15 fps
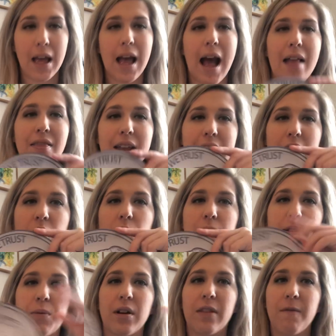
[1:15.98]
and the nickel
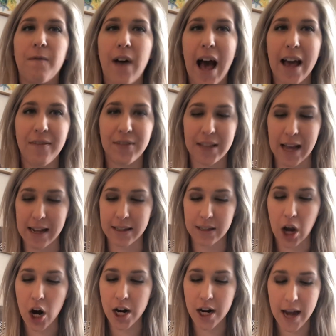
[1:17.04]
was worth 5 cents.
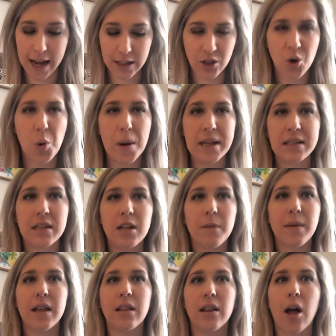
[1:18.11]
Our next coin is going to
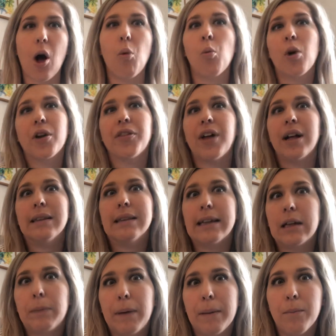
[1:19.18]
be worth a
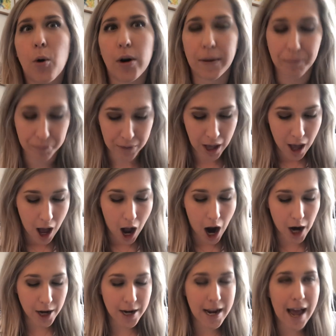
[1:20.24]
little bit more.
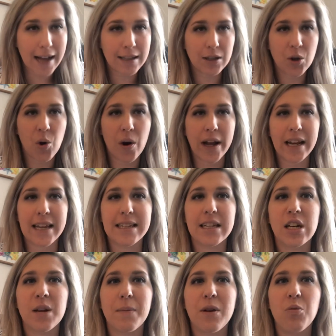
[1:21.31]
Our next coin is
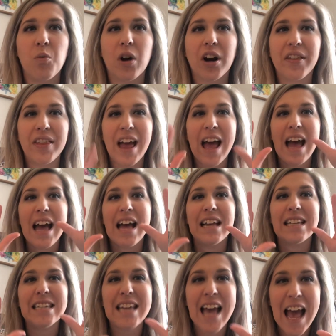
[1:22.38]
going to be worth
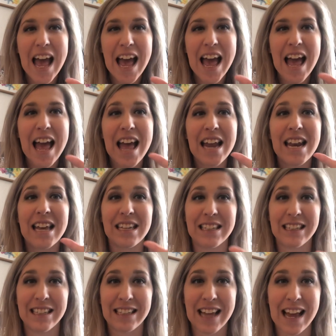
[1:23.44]
10
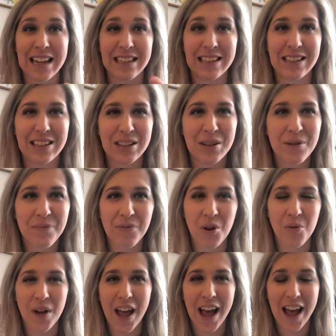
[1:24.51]
cents.
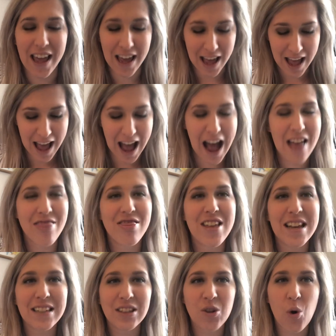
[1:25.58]
Okay? And
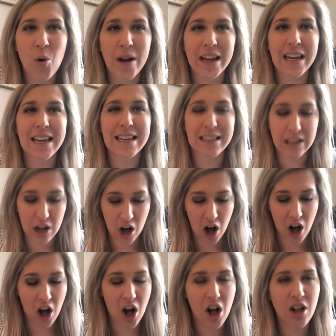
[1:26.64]
this coin is
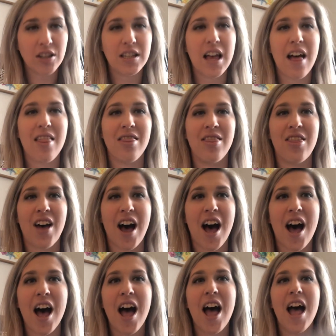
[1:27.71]
called the